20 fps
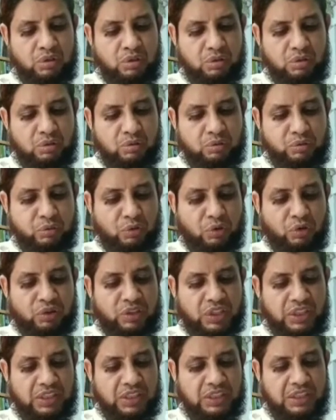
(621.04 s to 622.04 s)

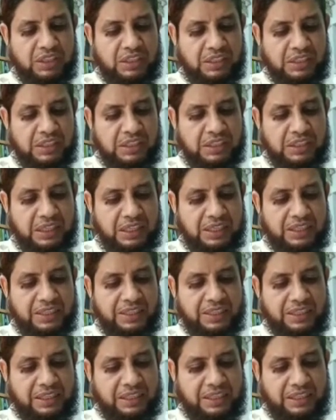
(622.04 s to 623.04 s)
14 and
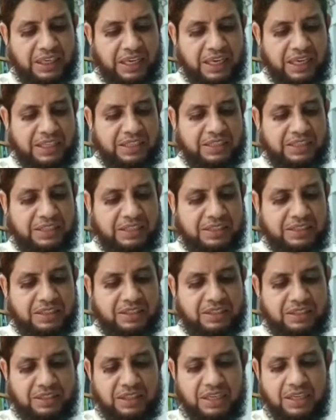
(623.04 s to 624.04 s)
recognizes the
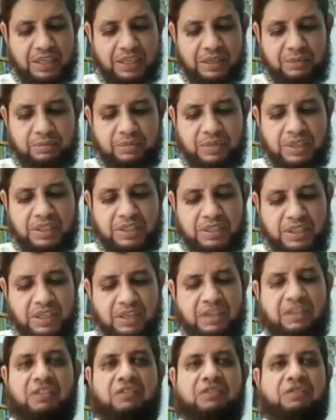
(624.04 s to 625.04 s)
same as
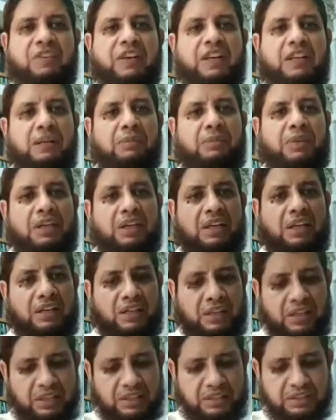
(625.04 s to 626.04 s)
the fundamental
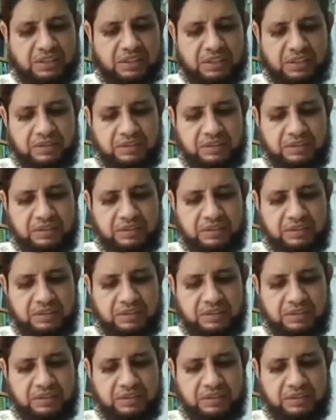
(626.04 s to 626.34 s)
right.